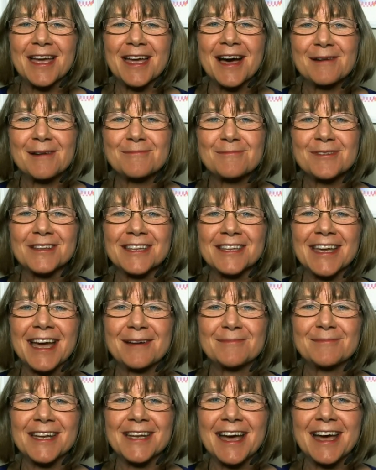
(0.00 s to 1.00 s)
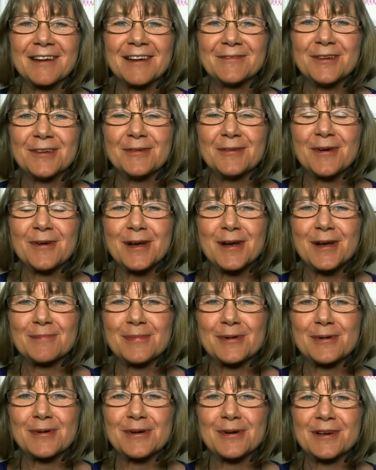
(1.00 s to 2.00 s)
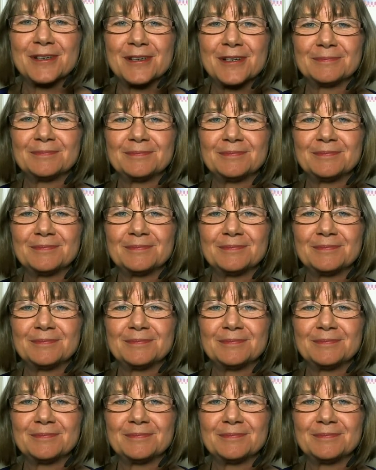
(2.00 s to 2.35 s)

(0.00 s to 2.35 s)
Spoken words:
I'm really happy to have you on board.